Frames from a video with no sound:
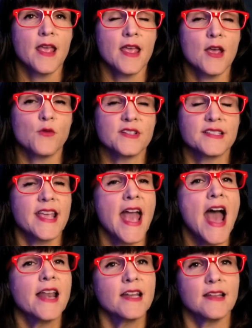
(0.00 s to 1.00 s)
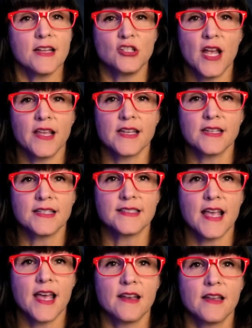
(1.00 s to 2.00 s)
It was Kennedy, Jenkins
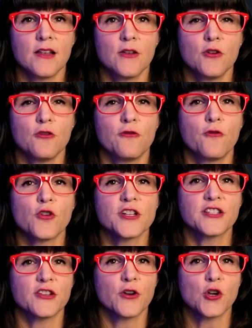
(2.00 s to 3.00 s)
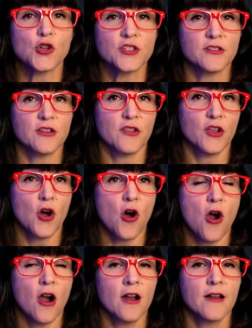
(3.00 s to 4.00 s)
said, who forced the girls into the
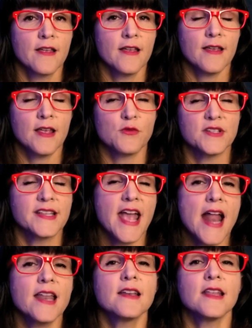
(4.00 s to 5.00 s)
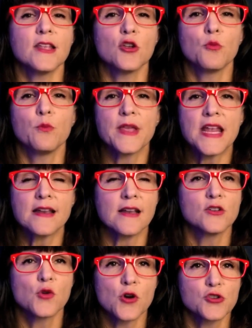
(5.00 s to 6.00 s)
car. It was Kennedy who beat
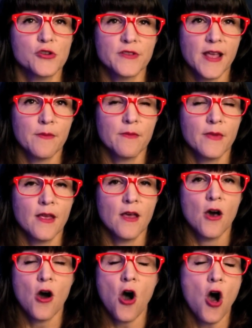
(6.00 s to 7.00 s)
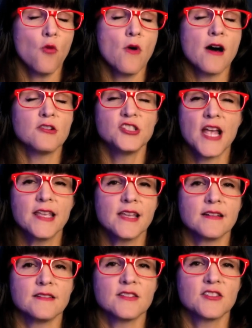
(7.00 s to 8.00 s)
and tortured them, all while
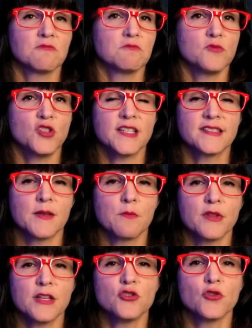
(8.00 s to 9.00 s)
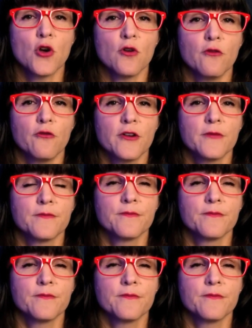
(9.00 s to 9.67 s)
Jenkins just simply drove.